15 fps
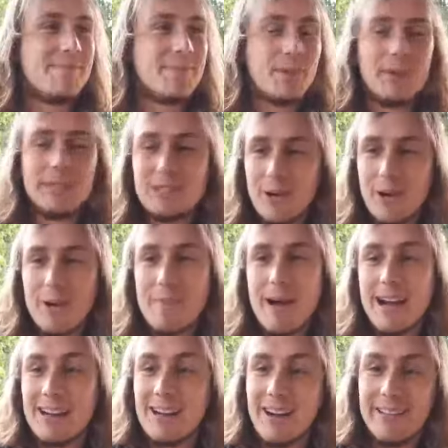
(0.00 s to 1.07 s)
We talk
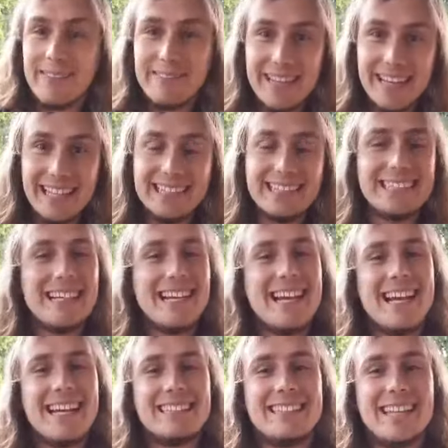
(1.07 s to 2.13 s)
about a lot of things,
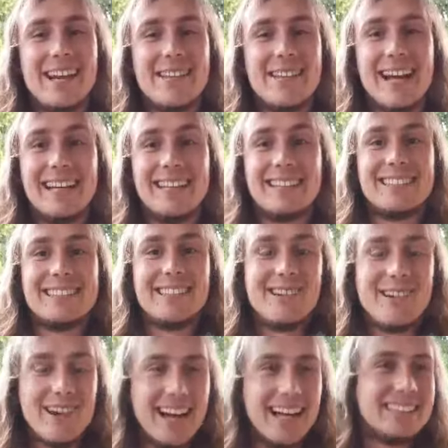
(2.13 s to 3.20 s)
so that is
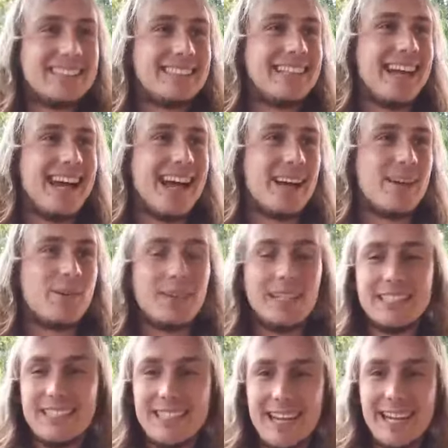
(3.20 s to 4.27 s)
great, and we
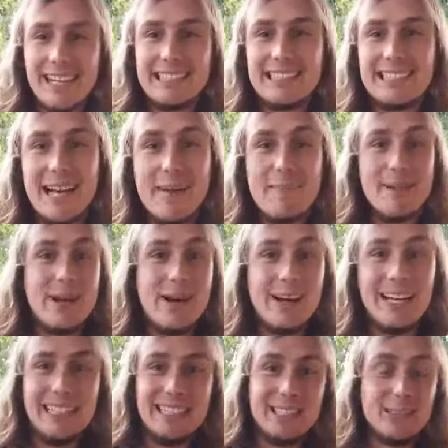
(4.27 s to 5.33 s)
share some
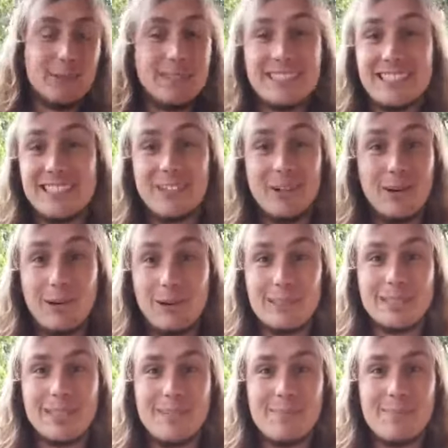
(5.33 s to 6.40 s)
knowledge, which is
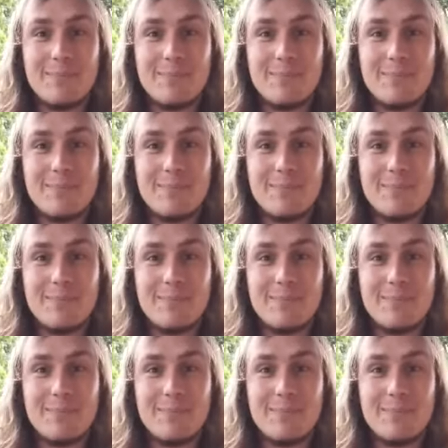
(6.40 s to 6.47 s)
awesome.